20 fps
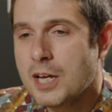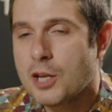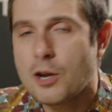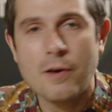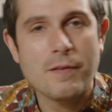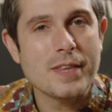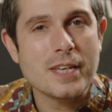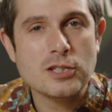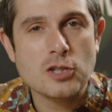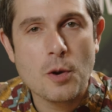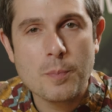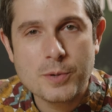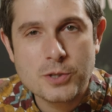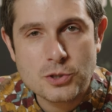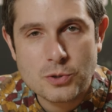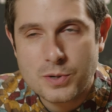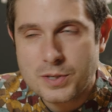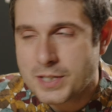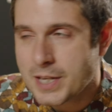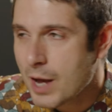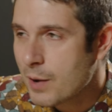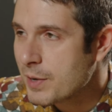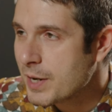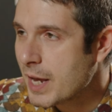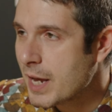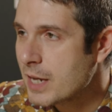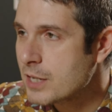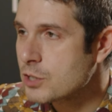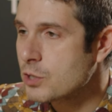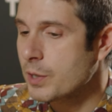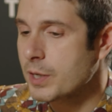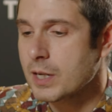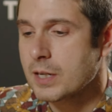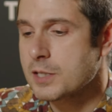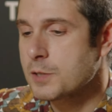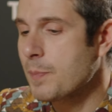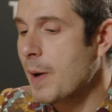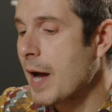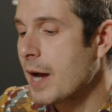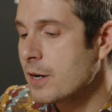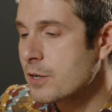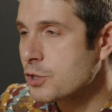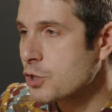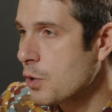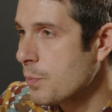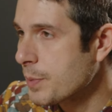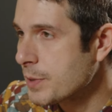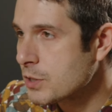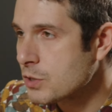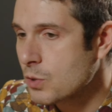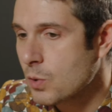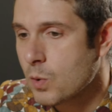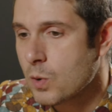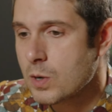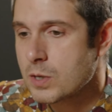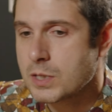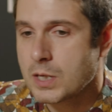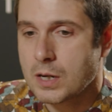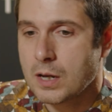Everything's open source nowadays. So like Aspire's open source.